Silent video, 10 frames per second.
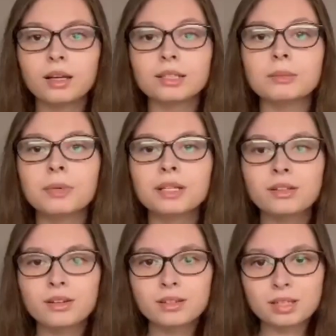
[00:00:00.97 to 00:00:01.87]
The main
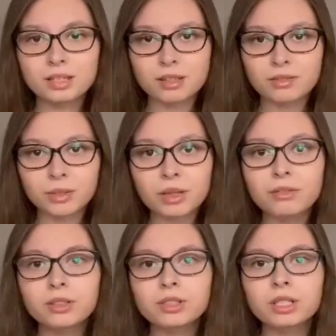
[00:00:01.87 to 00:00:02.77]
causes of the
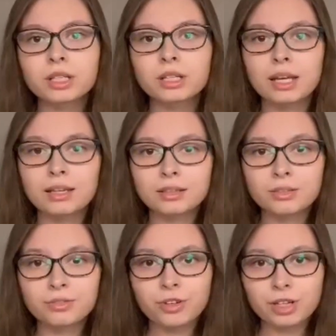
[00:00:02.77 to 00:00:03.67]
revolution in
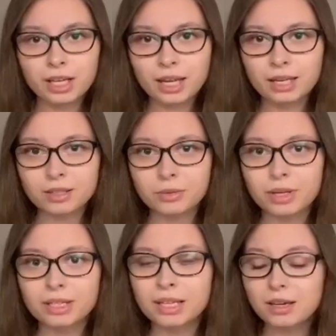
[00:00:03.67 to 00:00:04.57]
1848 were
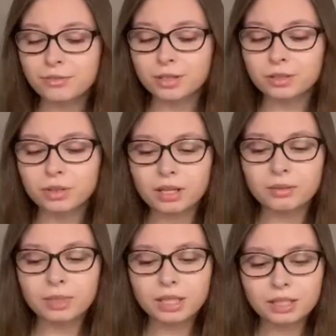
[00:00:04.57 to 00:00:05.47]
the effort to
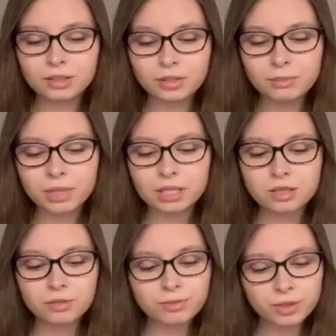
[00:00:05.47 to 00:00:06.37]
eliminate the remnants
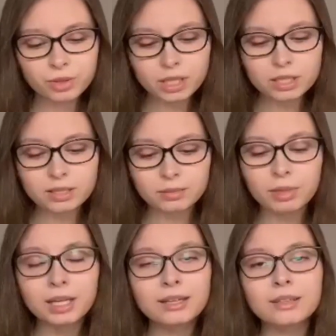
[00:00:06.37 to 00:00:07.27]
of feudalism
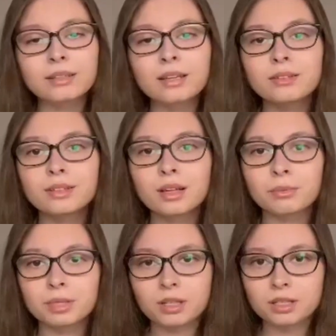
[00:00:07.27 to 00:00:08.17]
that hinder
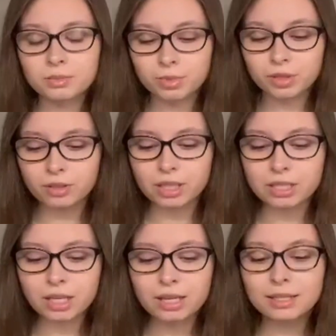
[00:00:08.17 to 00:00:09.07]
capitalist progress,
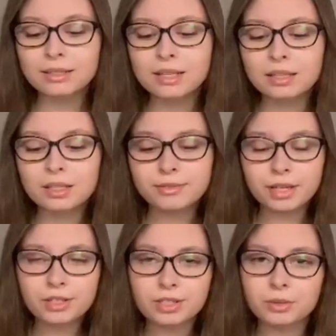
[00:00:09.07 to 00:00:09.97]

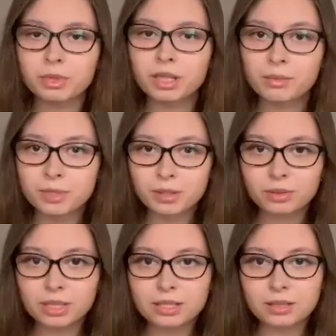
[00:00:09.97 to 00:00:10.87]
dissatisfaction with
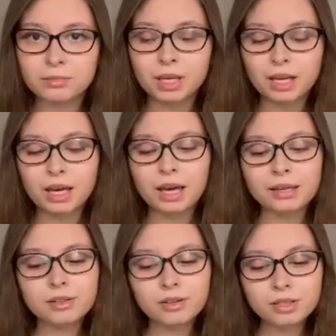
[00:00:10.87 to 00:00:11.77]
absolutism
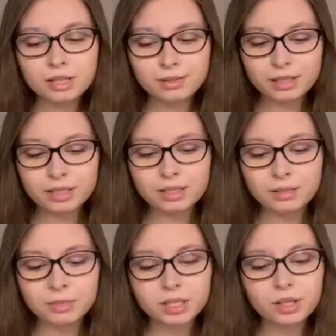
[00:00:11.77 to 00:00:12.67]
and
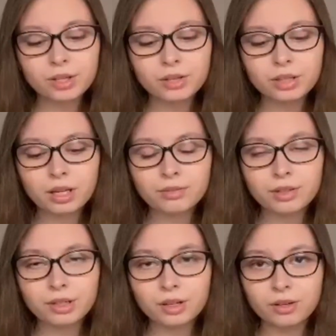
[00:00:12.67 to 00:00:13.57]
conservatism that occurred after
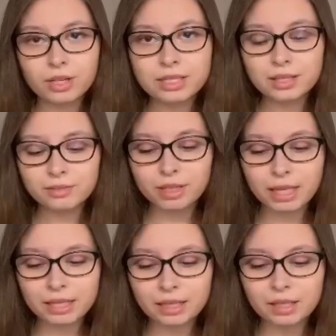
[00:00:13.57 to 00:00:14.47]
the Congress in
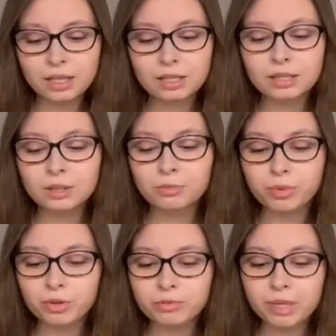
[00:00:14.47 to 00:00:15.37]
Vienna, the
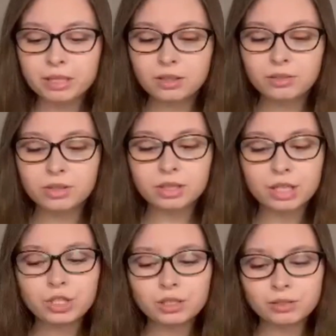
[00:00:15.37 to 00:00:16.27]
improvement of the
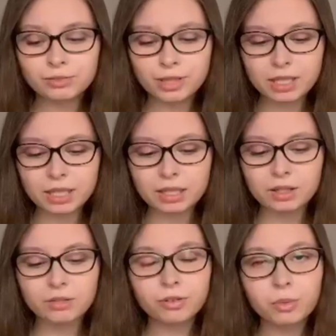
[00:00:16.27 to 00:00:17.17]
national feeling
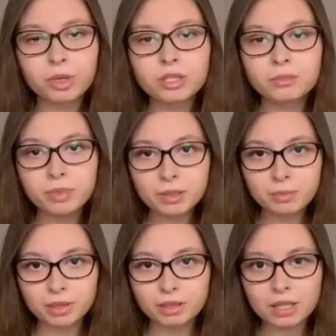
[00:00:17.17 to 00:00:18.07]
of oppressed
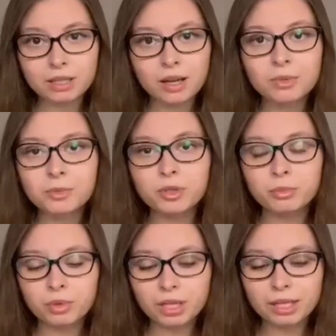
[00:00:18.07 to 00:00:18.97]
people in Habsburg
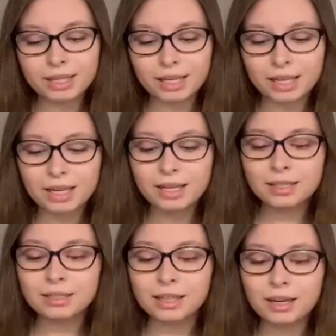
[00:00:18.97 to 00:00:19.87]
monarchy,
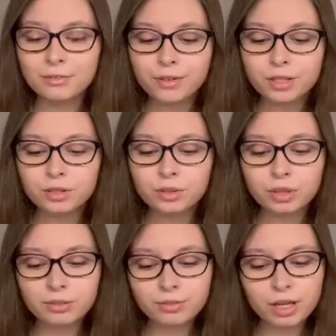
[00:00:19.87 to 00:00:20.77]
the effort to
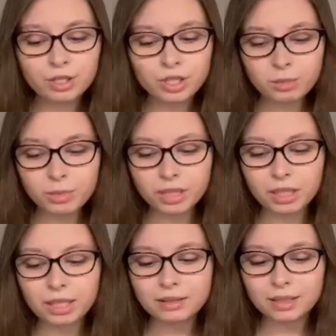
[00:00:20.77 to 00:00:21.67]
unify
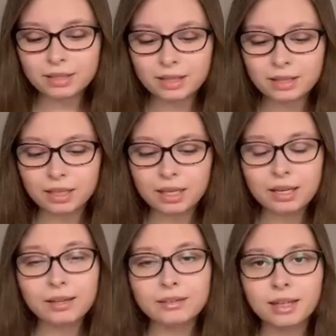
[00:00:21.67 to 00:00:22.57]
Germany and Italy,
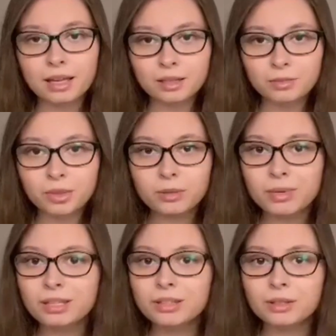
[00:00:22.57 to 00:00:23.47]
and
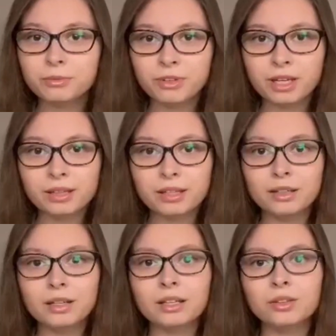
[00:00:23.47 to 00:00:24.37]
unemployment, crop
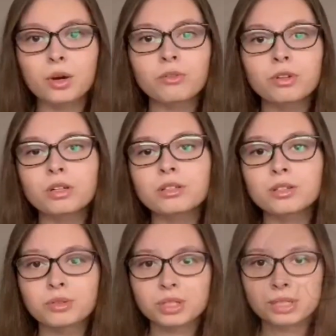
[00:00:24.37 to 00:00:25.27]
failure, and overall
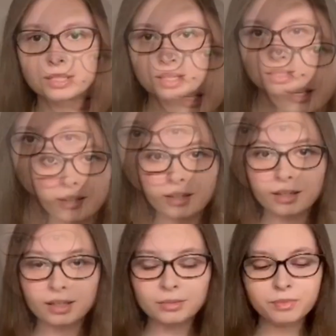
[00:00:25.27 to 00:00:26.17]
social dissatisfaction.